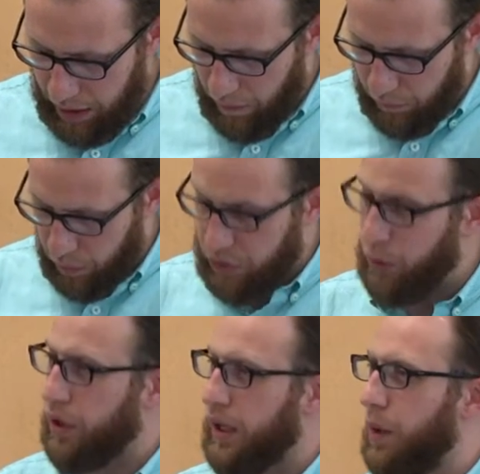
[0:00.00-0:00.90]
of course,
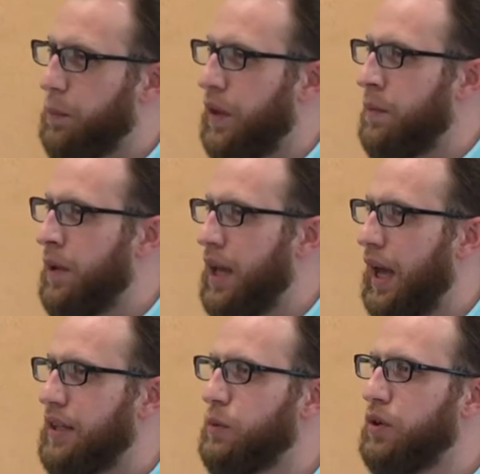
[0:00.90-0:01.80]
who could help them,
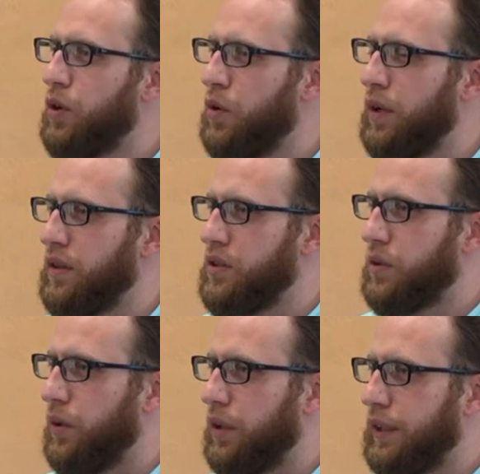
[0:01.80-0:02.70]
as we know in the
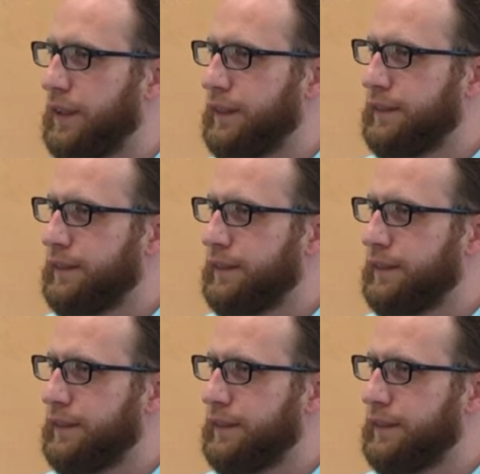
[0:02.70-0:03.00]
story.